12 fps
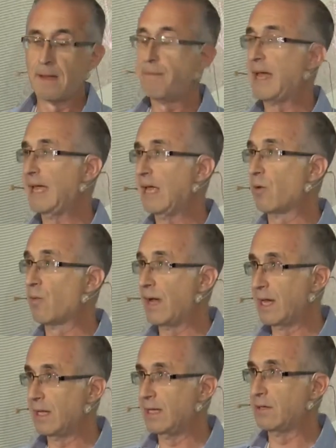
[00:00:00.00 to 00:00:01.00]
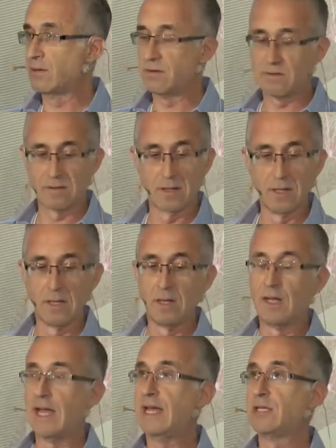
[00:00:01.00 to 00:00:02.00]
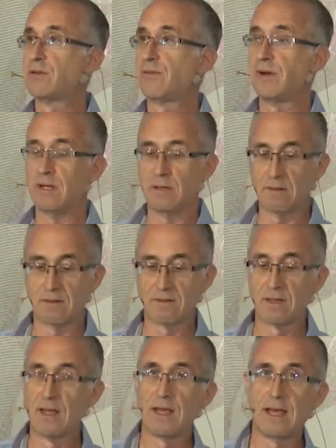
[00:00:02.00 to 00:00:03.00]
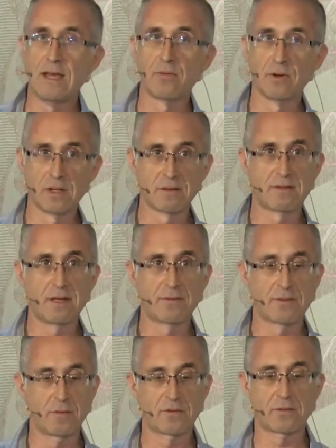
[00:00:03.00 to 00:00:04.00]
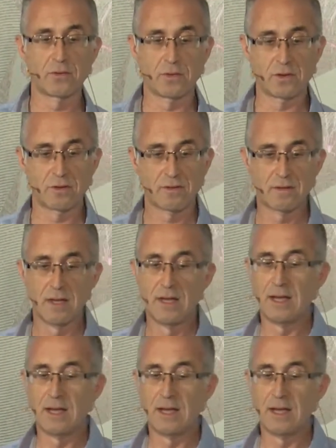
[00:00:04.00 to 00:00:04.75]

banking regulators, hedge funds, and real estate firms, of course.